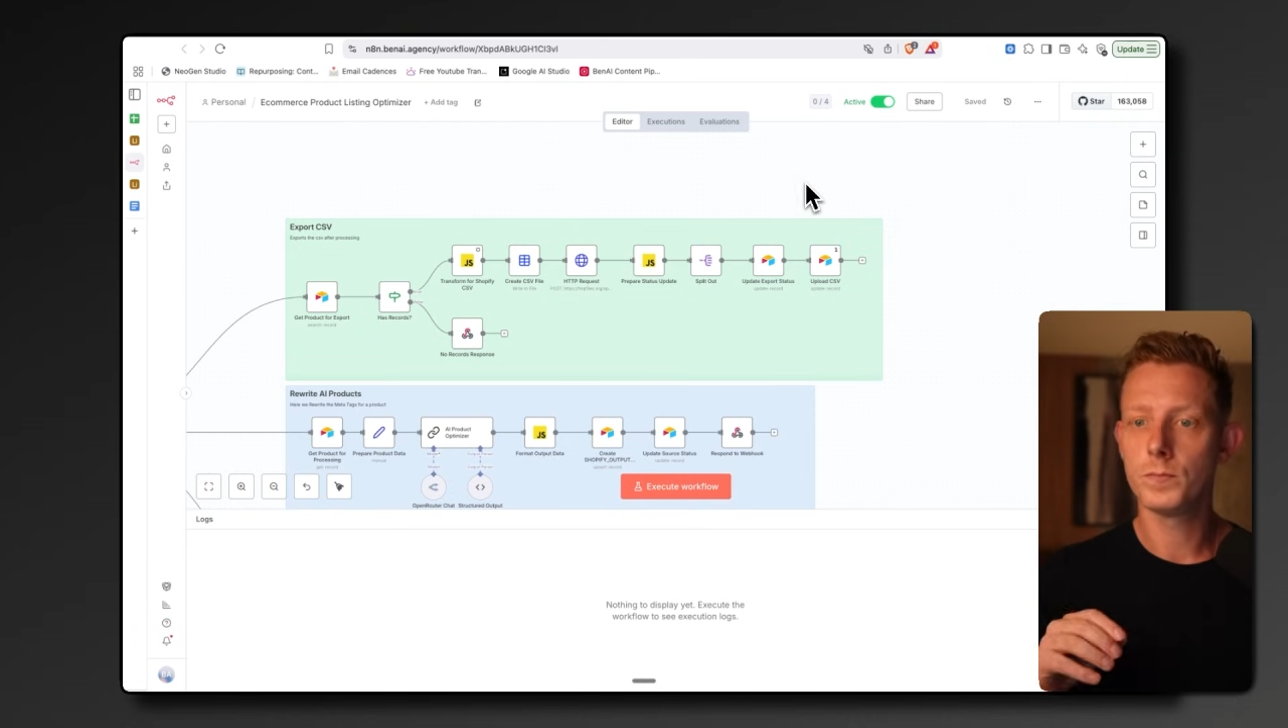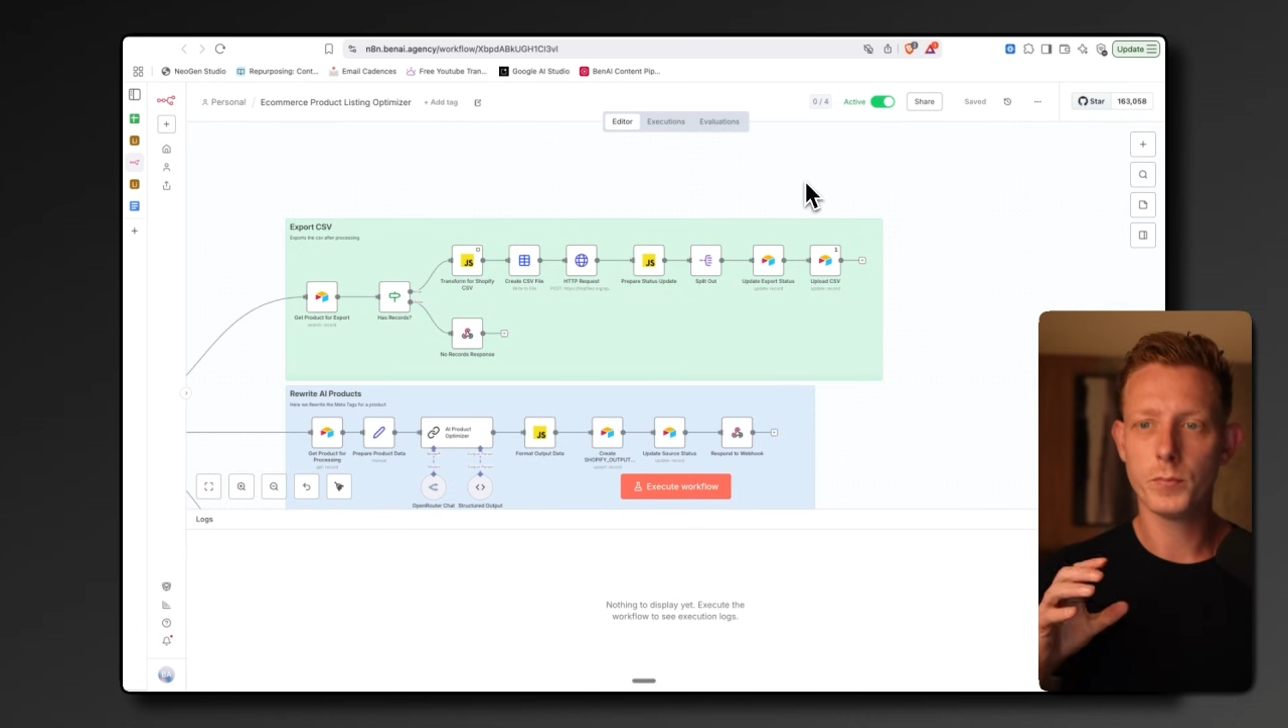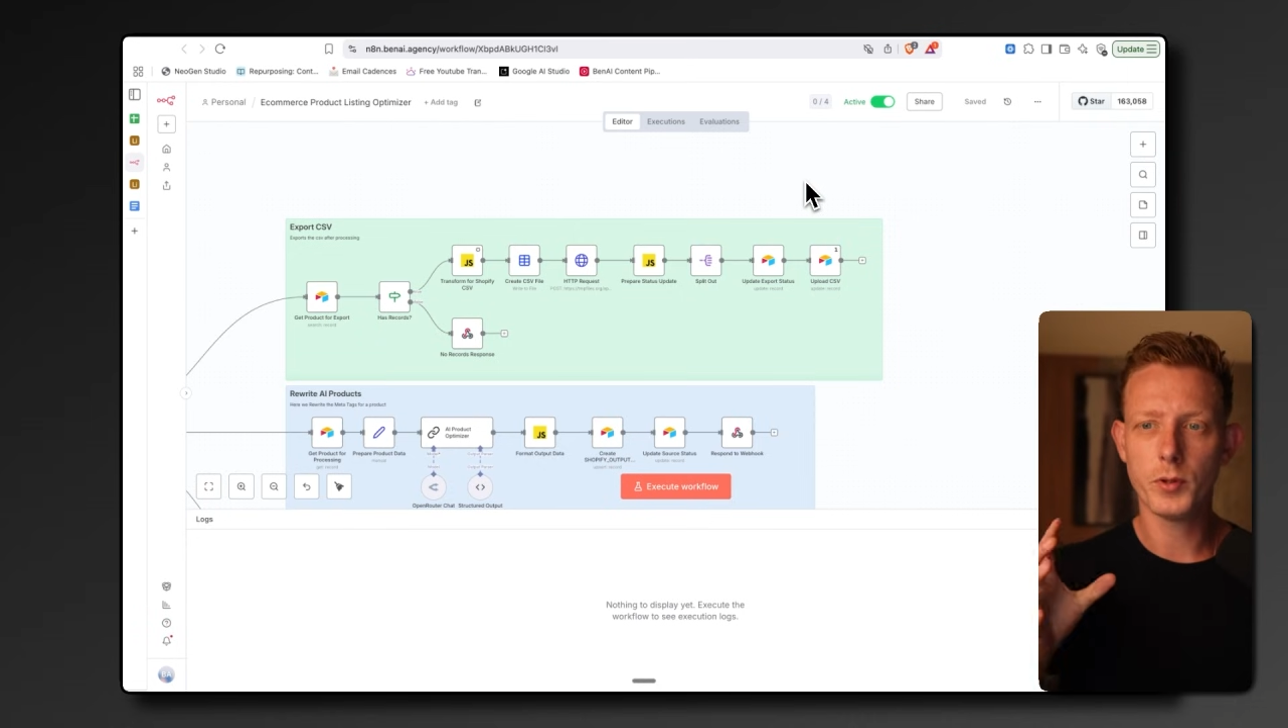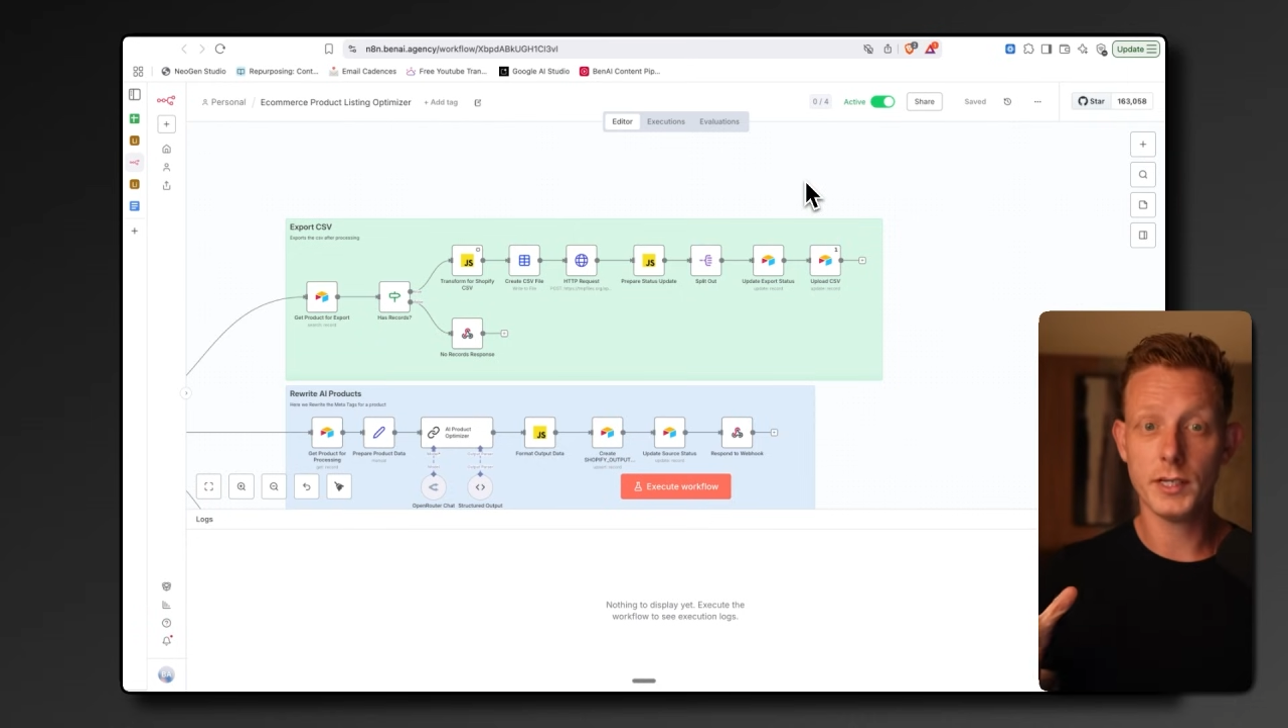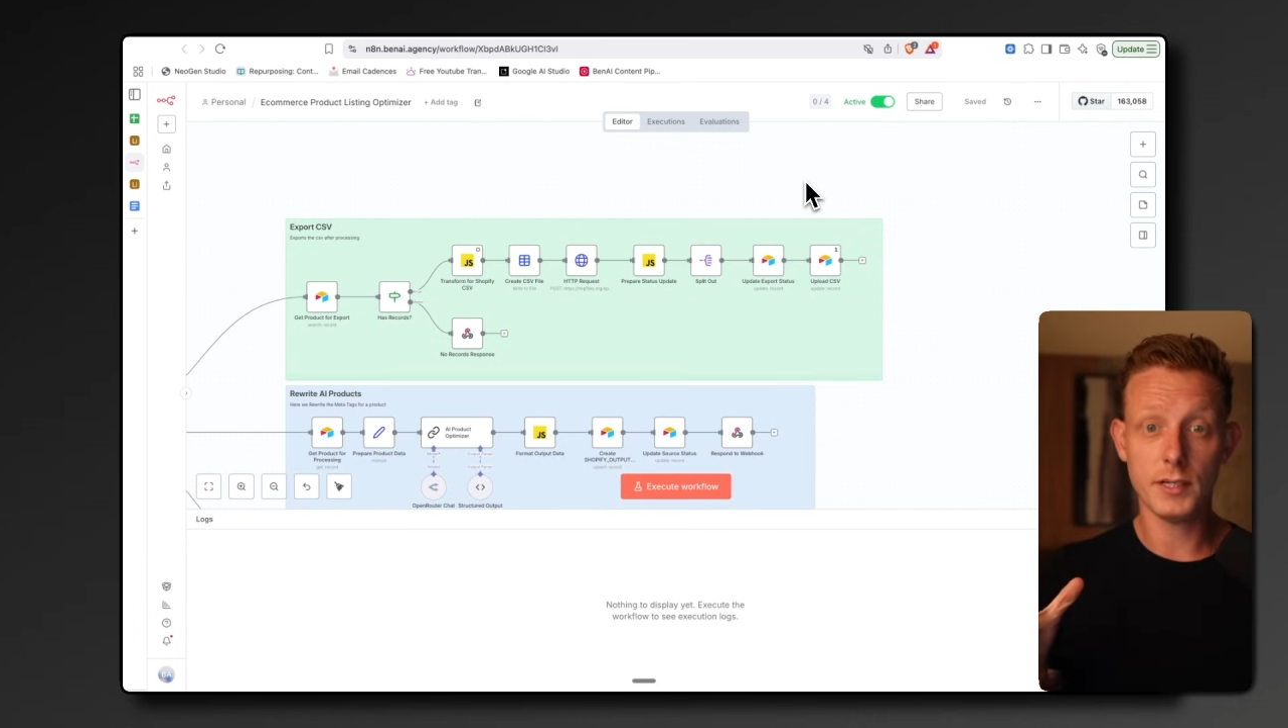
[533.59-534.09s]

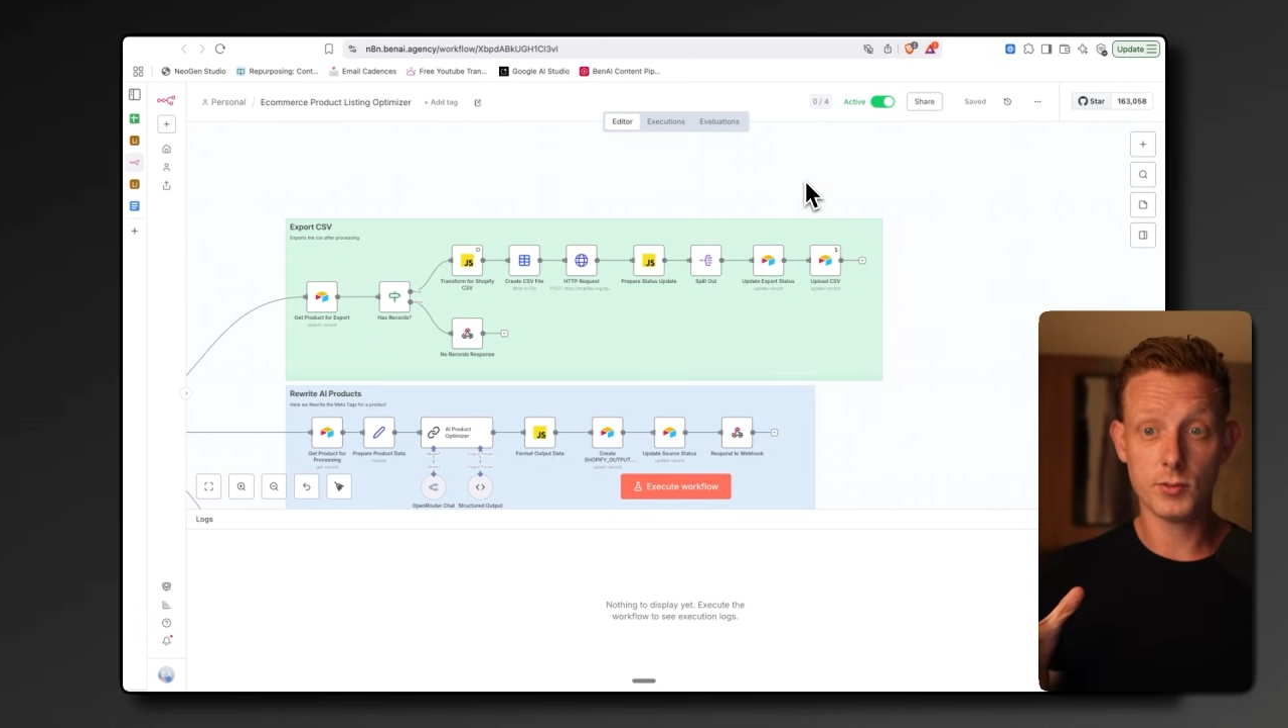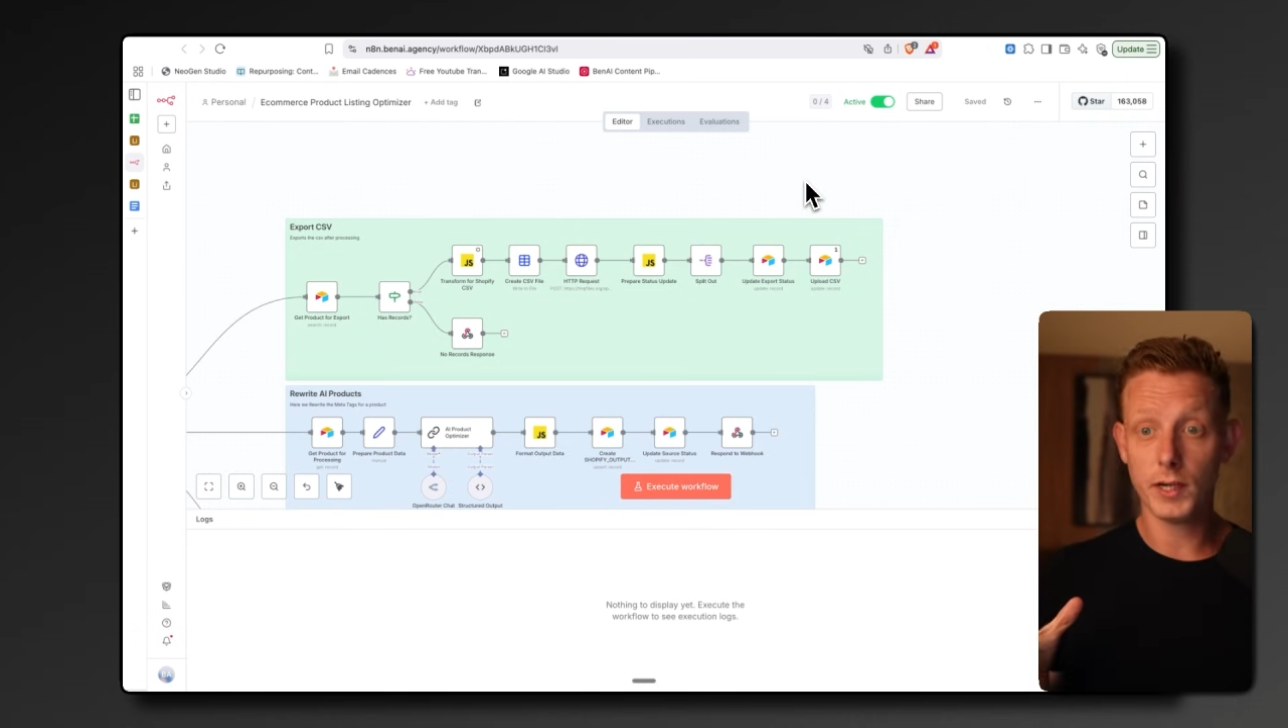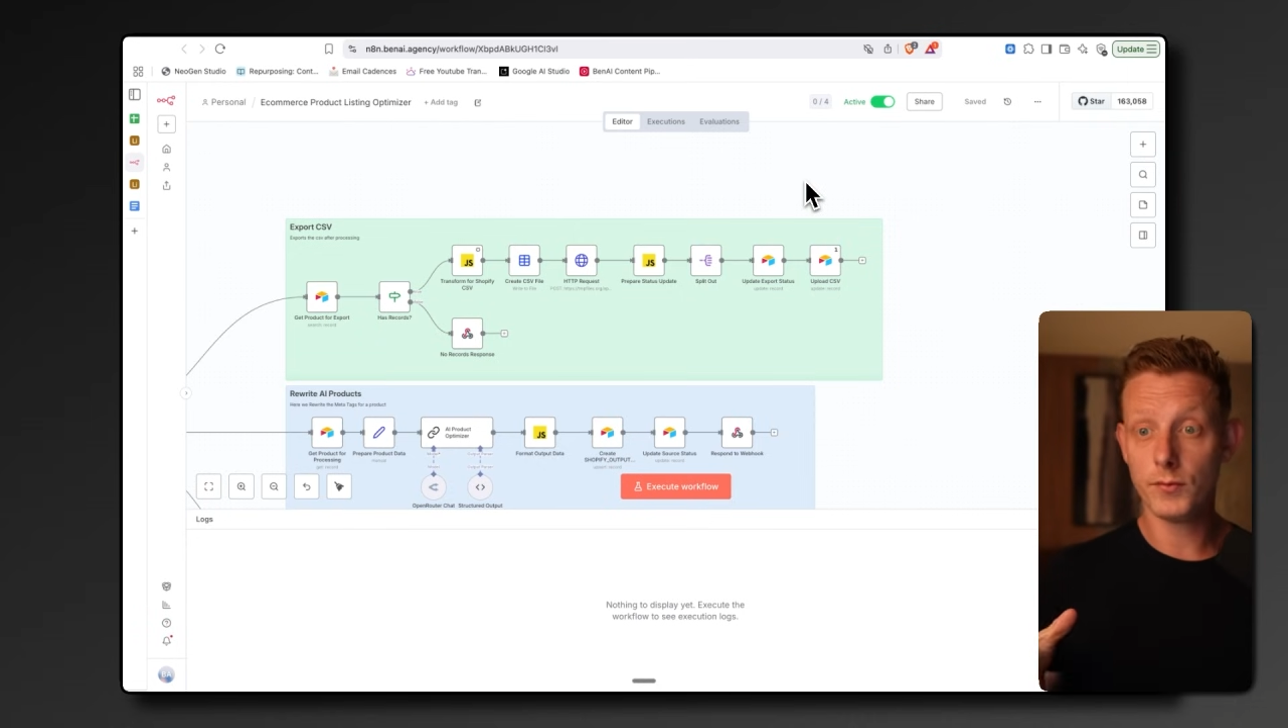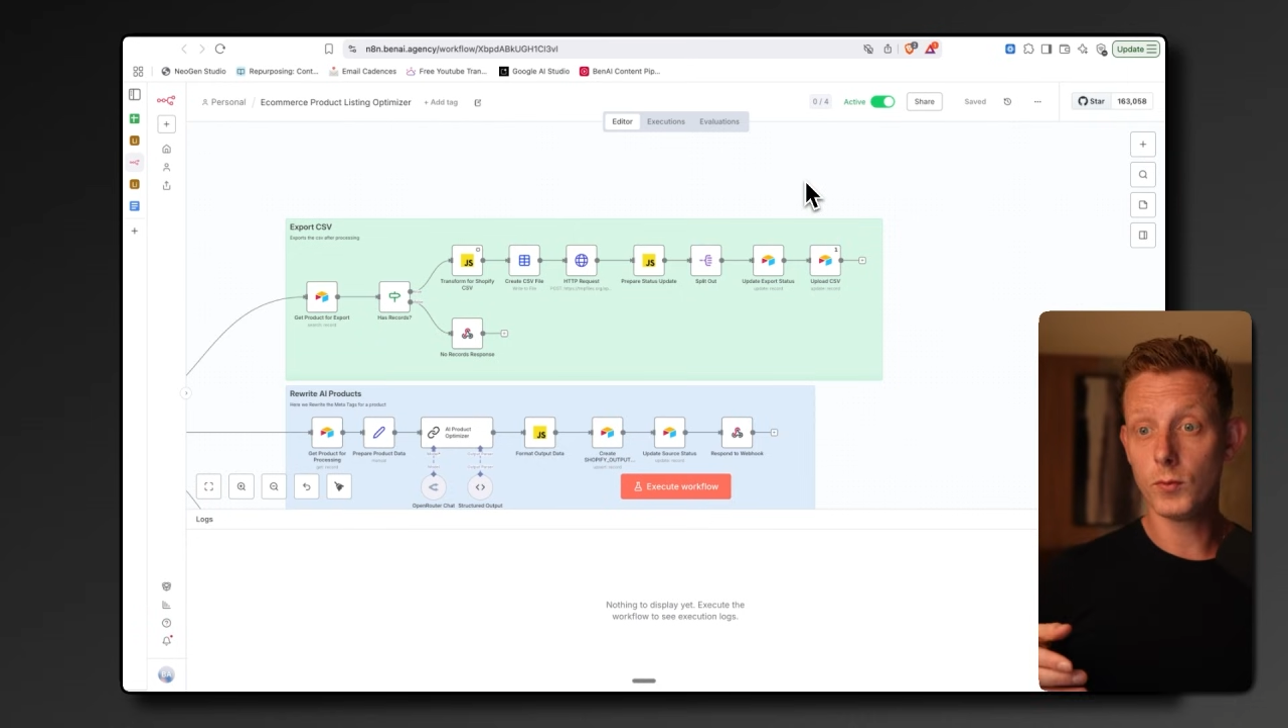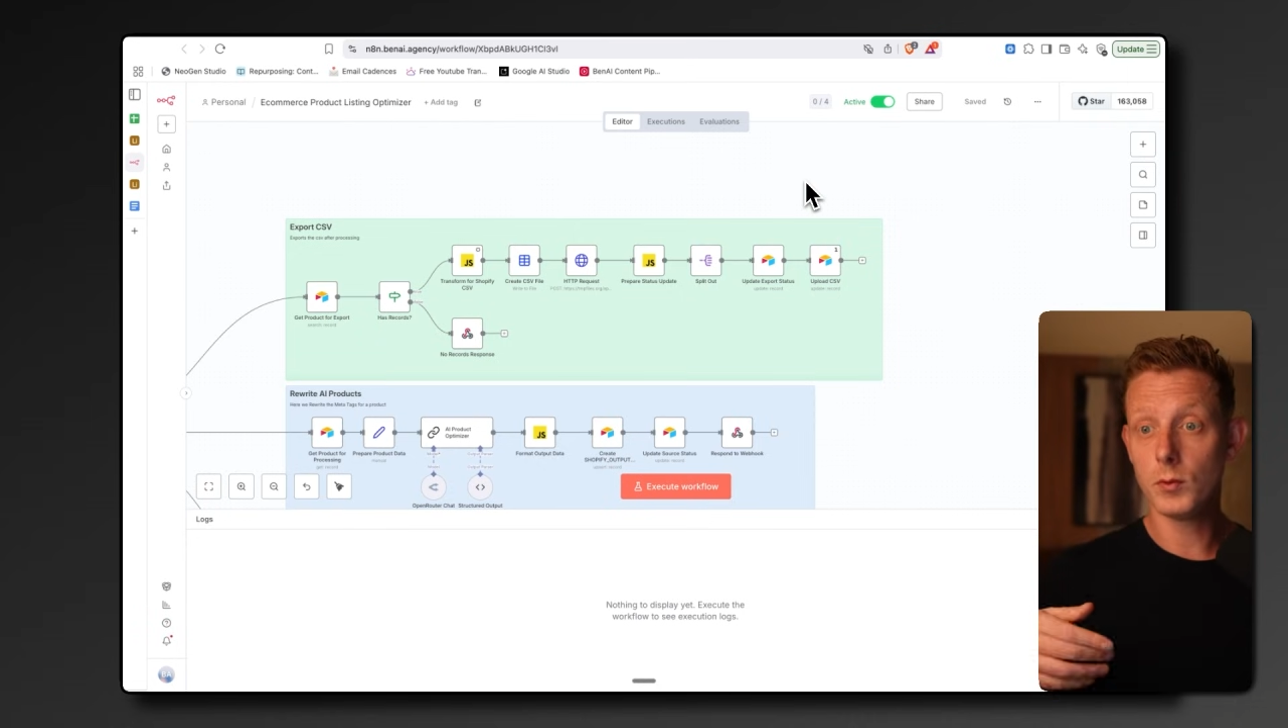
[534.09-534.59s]
Pretty
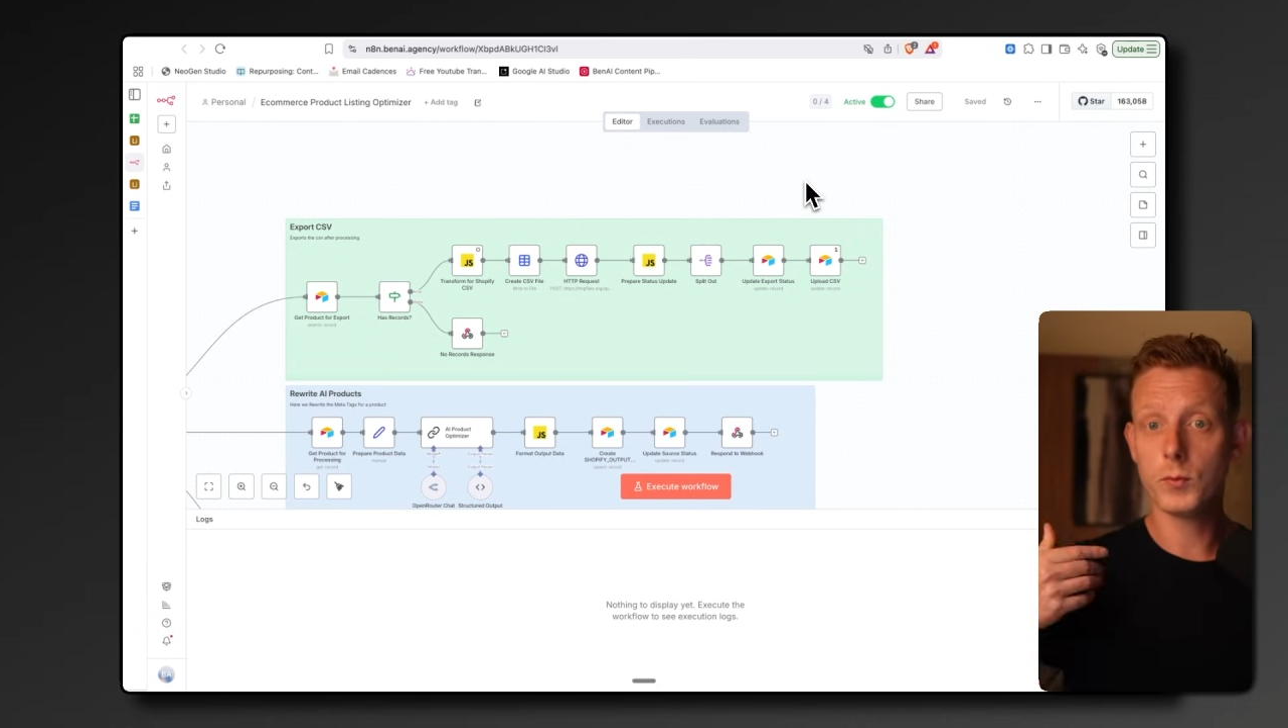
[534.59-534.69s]
straightforward